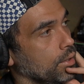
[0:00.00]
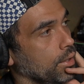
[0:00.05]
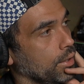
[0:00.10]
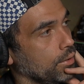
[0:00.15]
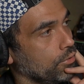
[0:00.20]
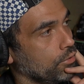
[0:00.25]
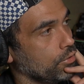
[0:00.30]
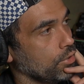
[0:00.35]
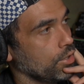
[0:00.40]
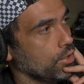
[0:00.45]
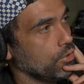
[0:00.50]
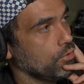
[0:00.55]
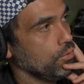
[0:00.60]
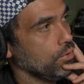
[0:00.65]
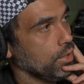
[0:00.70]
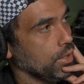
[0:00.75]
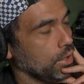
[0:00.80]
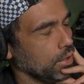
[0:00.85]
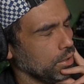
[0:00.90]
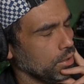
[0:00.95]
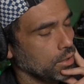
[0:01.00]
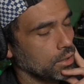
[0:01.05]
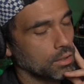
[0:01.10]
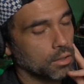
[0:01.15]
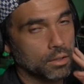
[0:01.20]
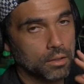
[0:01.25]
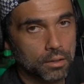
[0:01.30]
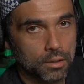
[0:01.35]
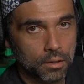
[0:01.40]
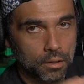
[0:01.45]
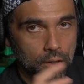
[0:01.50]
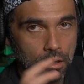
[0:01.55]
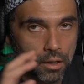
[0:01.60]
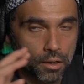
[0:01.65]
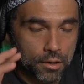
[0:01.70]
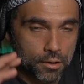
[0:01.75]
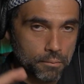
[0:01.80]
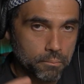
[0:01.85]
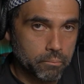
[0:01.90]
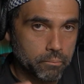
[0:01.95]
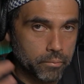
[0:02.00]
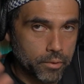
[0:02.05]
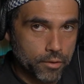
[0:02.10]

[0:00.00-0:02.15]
like start treating other